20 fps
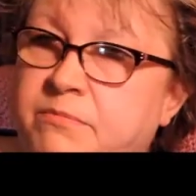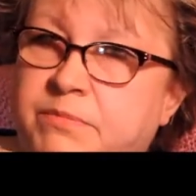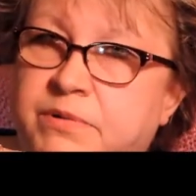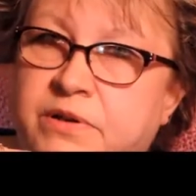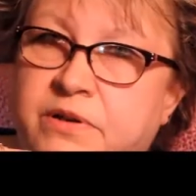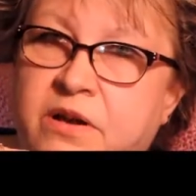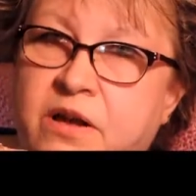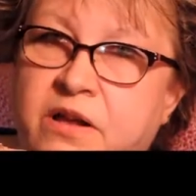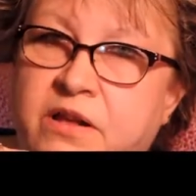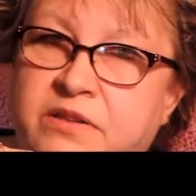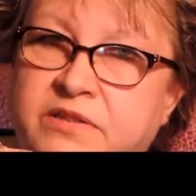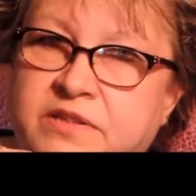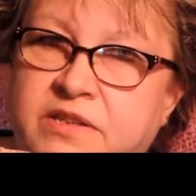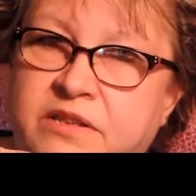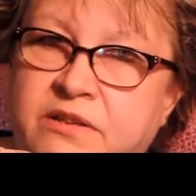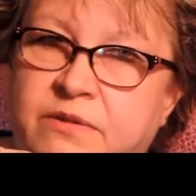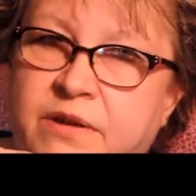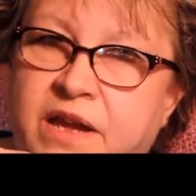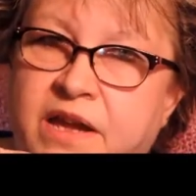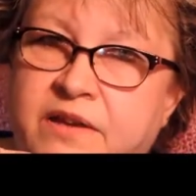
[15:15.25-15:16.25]
your book hauls
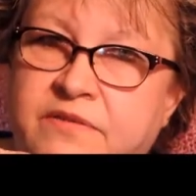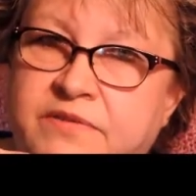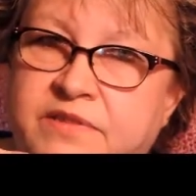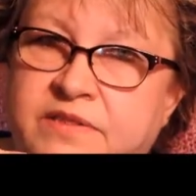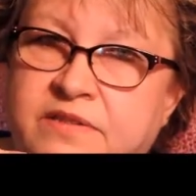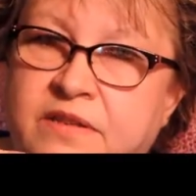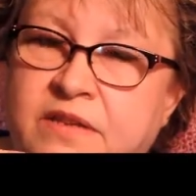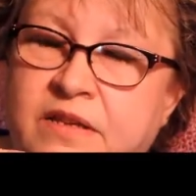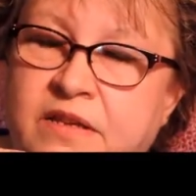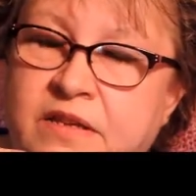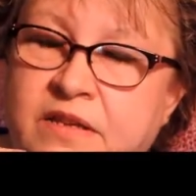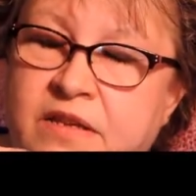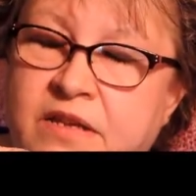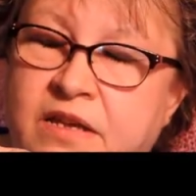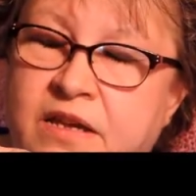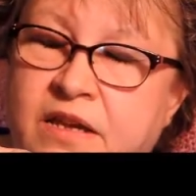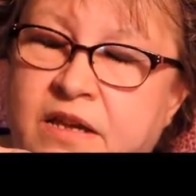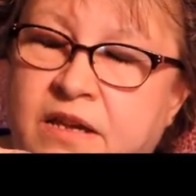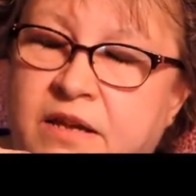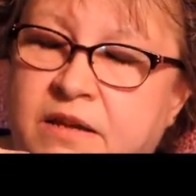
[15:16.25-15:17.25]
that you have
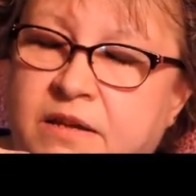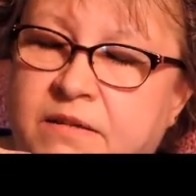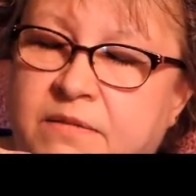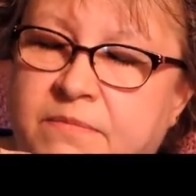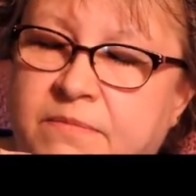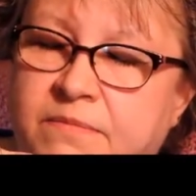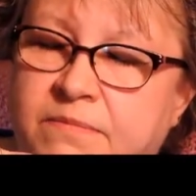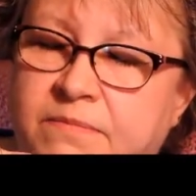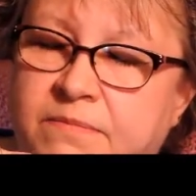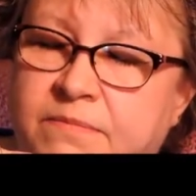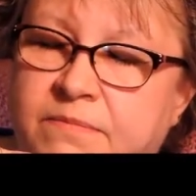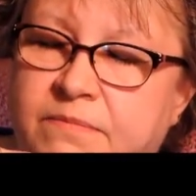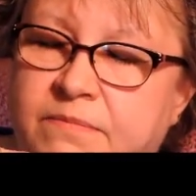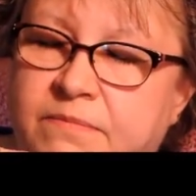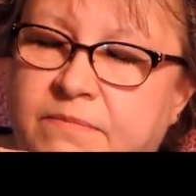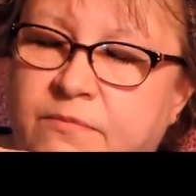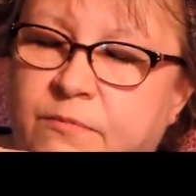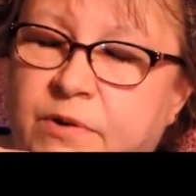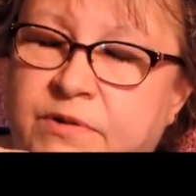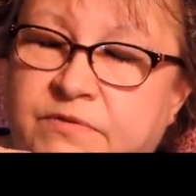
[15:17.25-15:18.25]

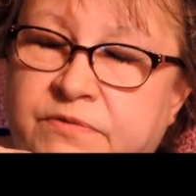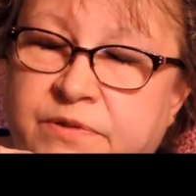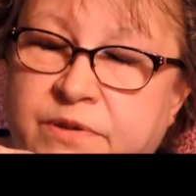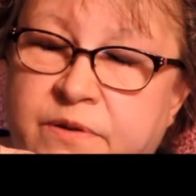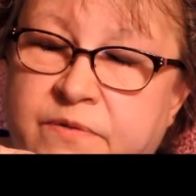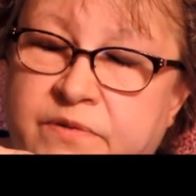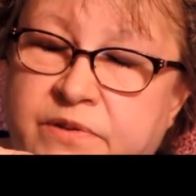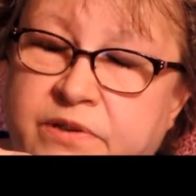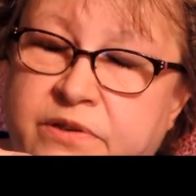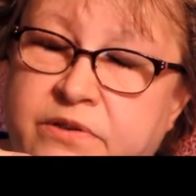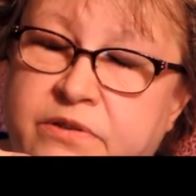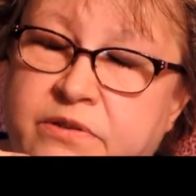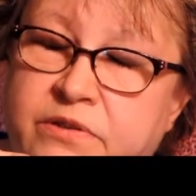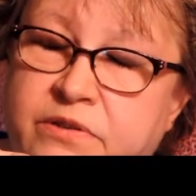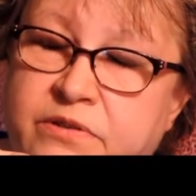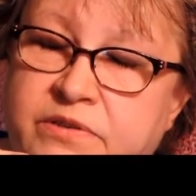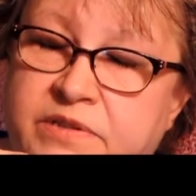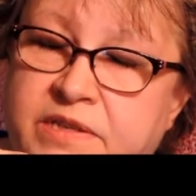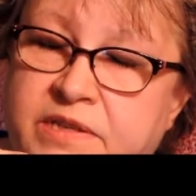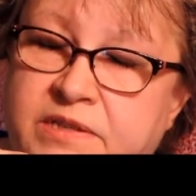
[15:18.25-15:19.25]
One Flew Over the
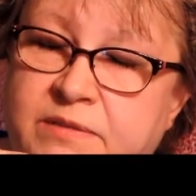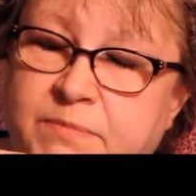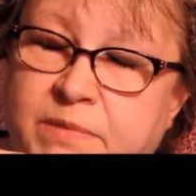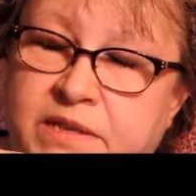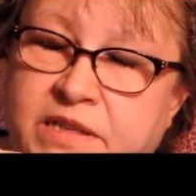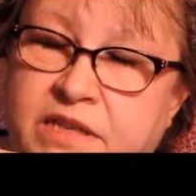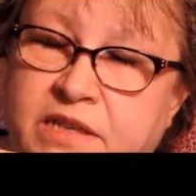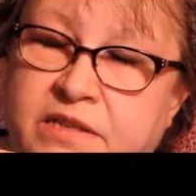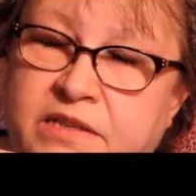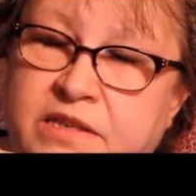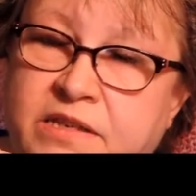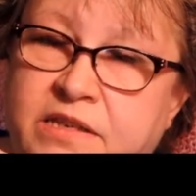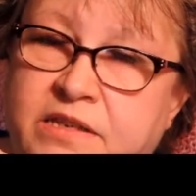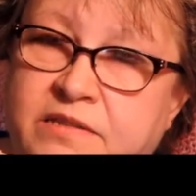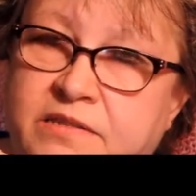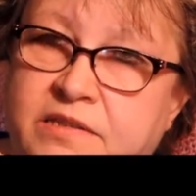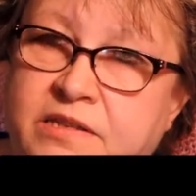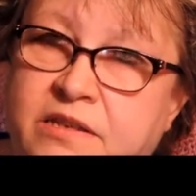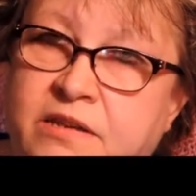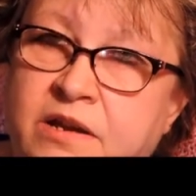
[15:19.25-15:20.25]
Cuckoo's Nest by Ken
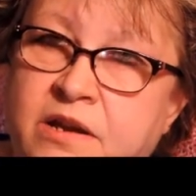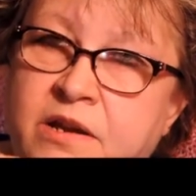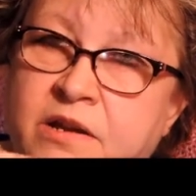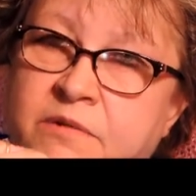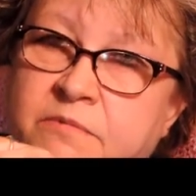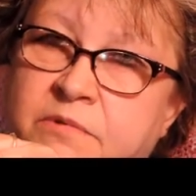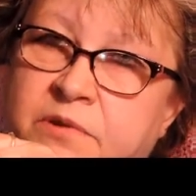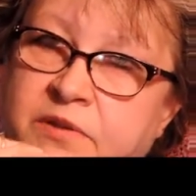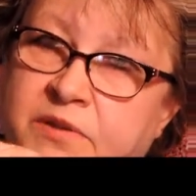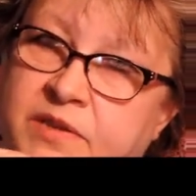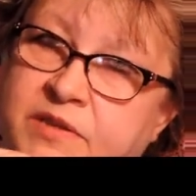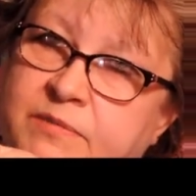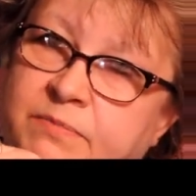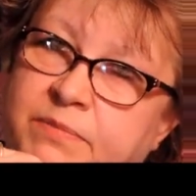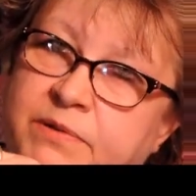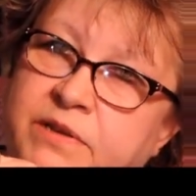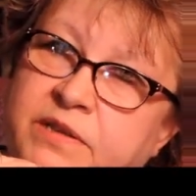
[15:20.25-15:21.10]
Kesey. Well, this